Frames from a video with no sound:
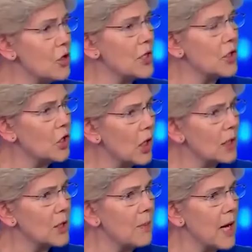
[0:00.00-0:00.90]
and she's
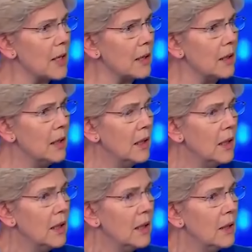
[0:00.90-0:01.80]
talked about it
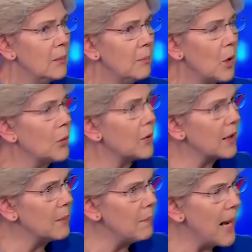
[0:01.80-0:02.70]
both
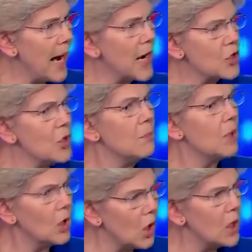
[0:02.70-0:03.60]
with compassion,
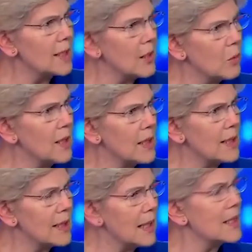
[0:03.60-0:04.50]
but also with a
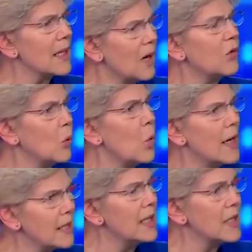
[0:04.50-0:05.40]
sense of
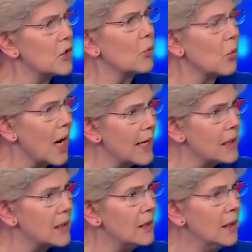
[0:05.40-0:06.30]
what is
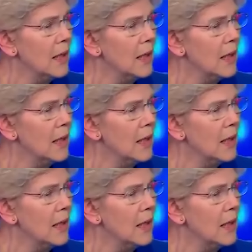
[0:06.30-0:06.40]
right.